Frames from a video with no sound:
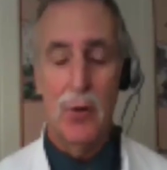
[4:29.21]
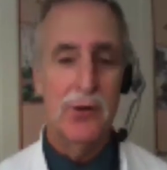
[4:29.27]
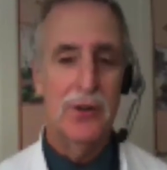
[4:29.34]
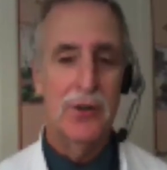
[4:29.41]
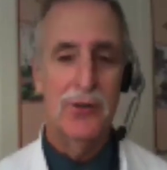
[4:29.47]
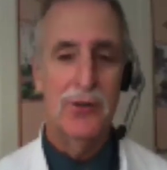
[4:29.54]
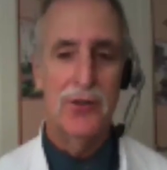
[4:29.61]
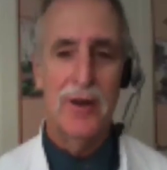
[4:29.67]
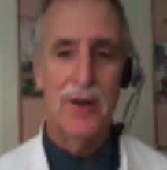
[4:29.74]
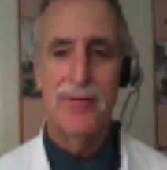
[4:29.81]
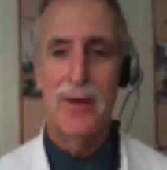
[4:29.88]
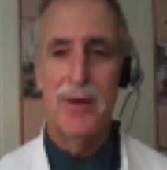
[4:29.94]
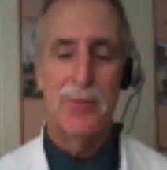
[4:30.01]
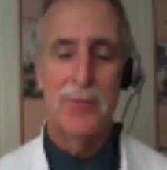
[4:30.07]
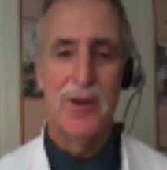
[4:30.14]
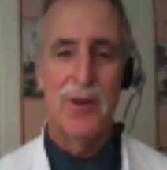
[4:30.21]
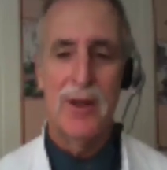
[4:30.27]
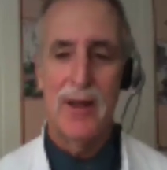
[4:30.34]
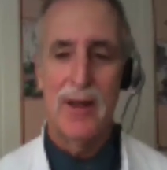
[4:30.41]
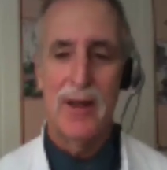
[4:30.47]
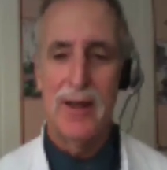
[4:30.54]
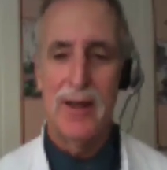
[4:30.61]
He works as a chef
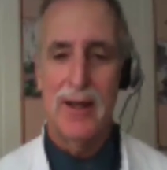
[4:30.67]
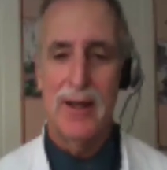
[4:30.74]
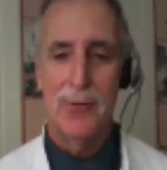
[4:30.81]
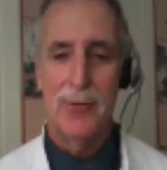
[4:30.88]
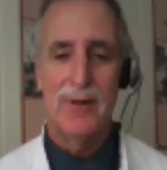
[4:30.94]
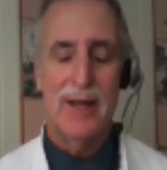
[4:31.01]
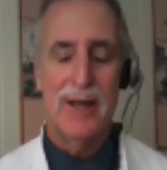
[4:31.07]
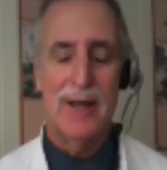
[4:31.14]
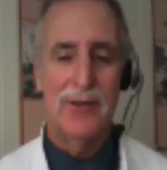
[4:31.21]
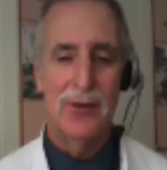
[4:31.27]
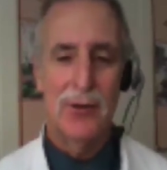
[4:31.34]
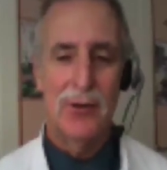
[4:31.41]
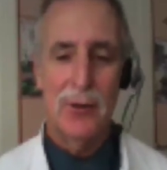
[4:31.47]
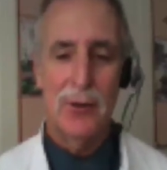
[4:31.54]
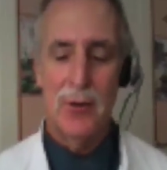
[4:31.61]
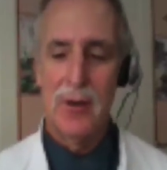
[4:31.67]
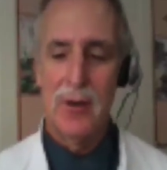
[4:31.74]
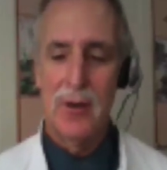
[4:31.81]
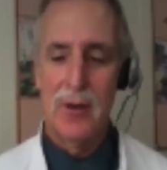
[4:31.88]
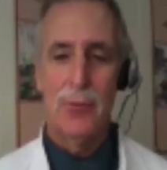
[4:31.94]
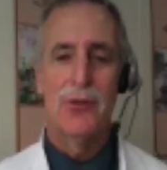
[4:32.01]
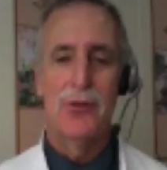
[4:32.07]
MD, and I would like
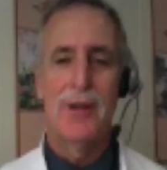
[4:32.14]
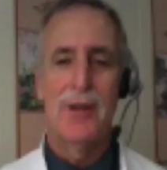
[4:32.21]
to